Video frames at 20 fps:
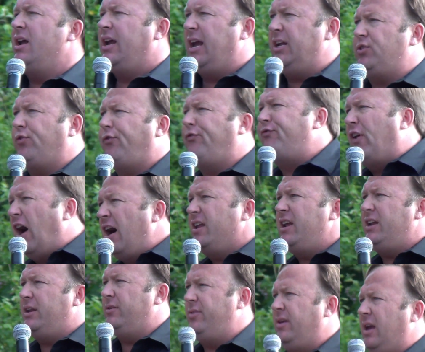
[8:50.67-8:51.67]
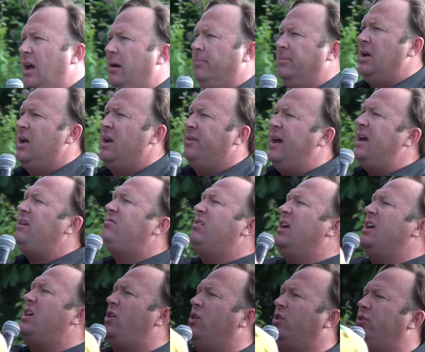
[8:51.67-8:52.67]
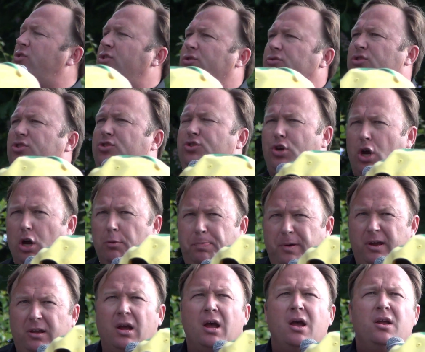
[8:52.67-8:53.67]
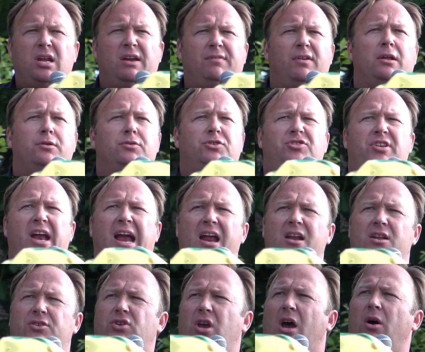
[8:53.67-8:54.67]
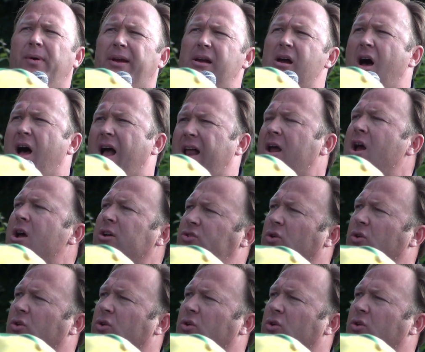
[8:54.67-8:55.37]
It's funny to them. They think you're too stupid to even understand it's going on.